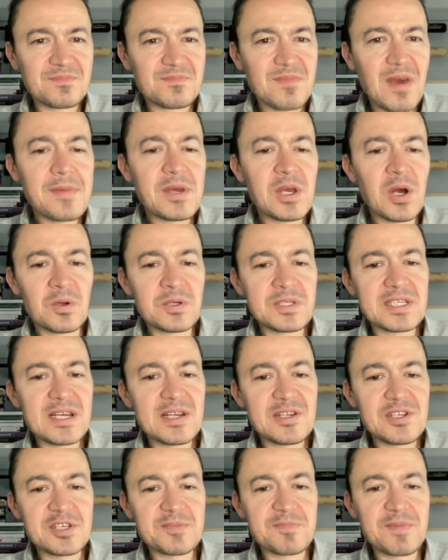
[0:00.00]
Maybe
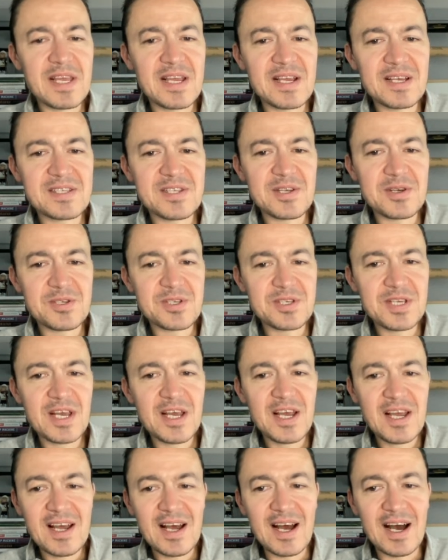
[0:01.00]
Holstein, just because there's
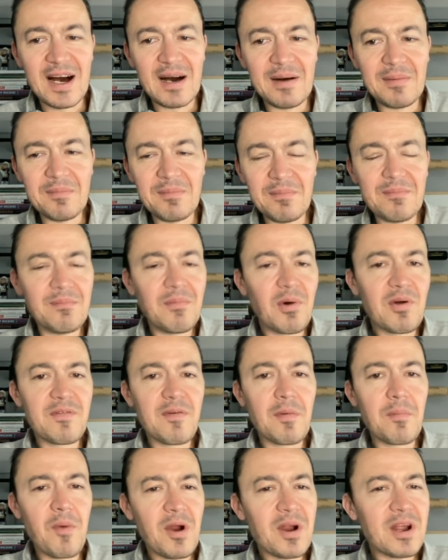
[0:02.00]
more of
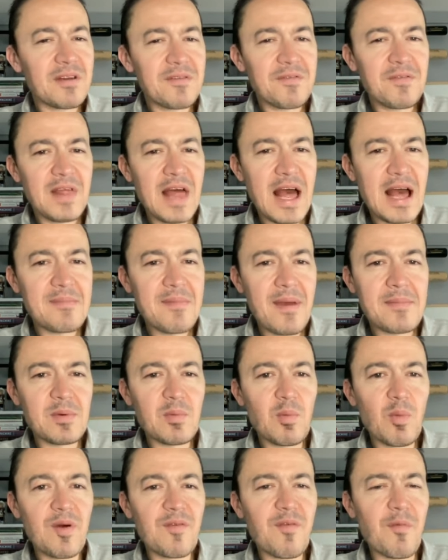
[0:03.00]
a market for that, maybe
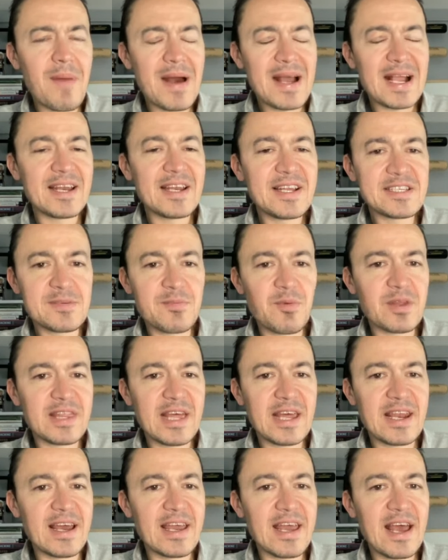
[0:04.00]
more of a mechanism with
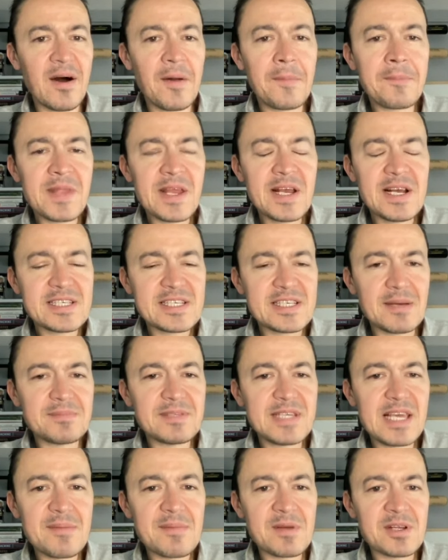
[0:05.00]
NIL. Some
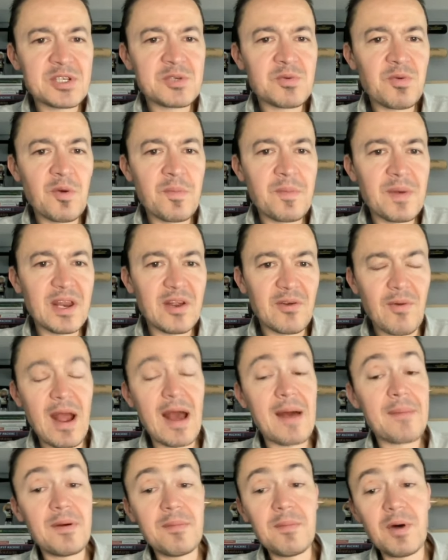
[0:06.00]
team could swoop in and
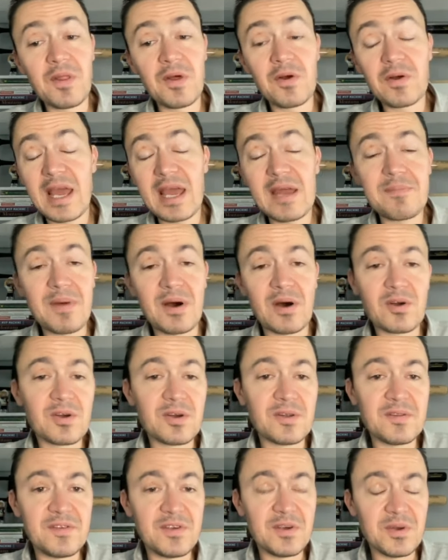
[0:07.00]
grab him, although Cade Bell
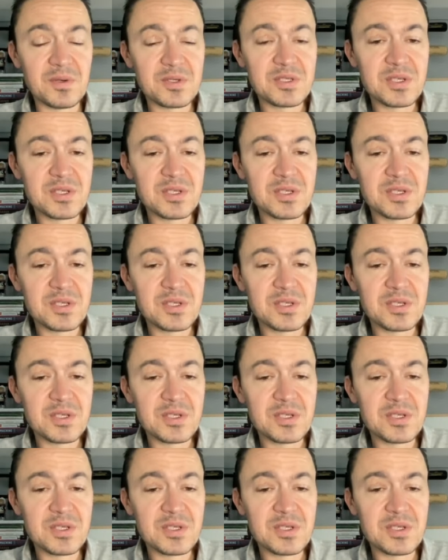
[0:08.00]
could too.